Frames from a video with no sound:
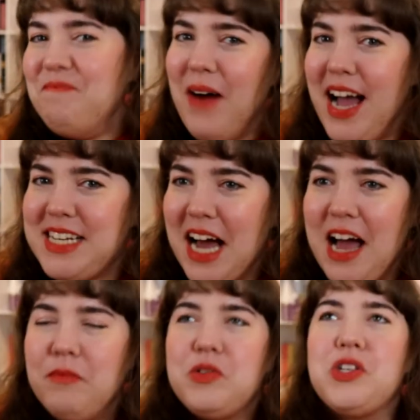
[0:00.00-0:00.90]
my
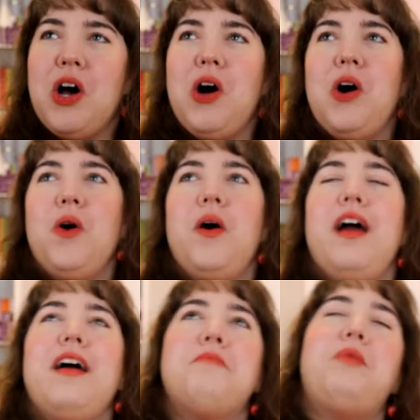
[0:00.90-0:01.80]
time.
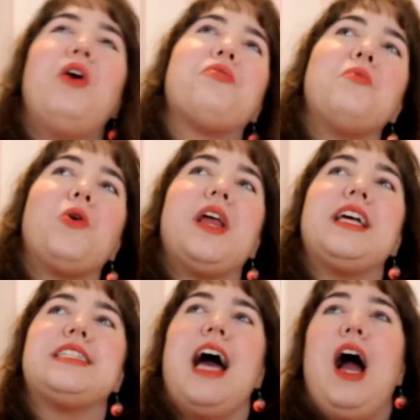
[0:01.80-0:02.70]
So both
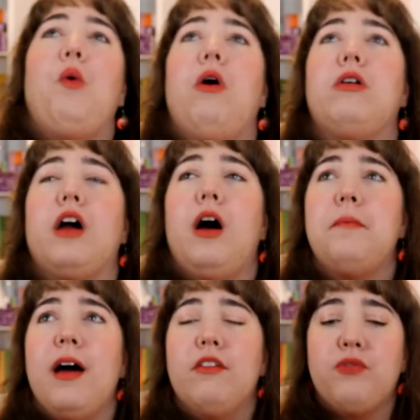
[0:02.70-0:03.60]
mornings I woke
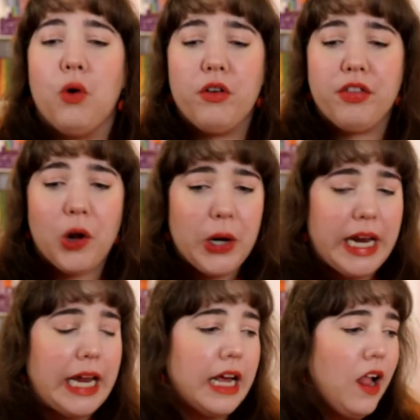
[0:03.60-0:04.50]
up at
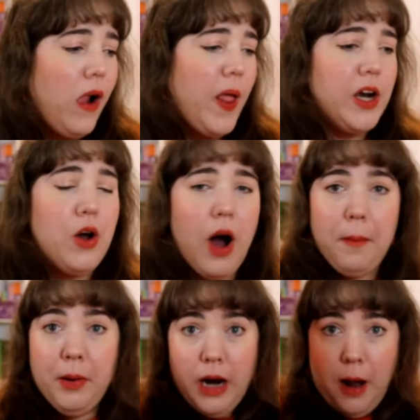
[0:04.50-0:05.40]
4:30. You know,
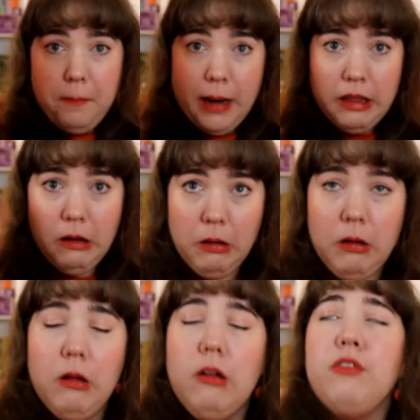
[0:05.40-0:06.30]
I put on my
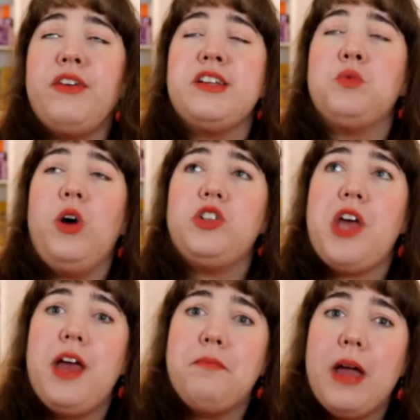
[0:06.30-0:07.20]
little face wash
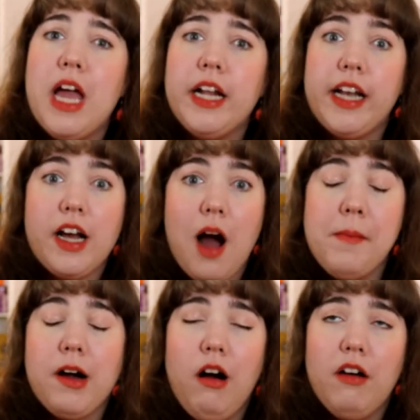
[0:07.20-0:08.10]
headband, I got
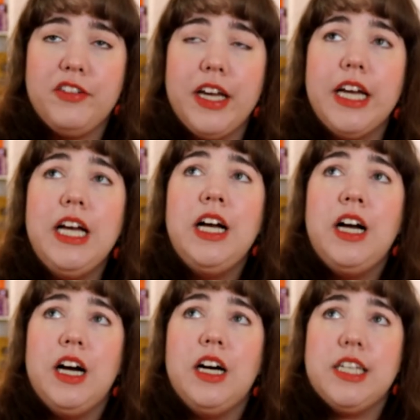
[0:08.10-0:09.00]
my coffee,
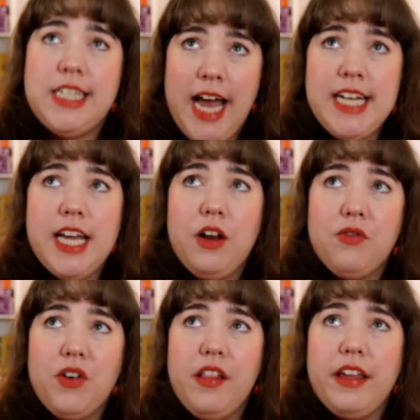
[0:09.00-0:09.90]
sat down
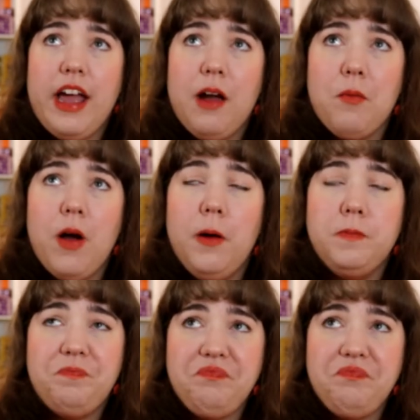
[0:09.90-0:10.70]
in front of the camera,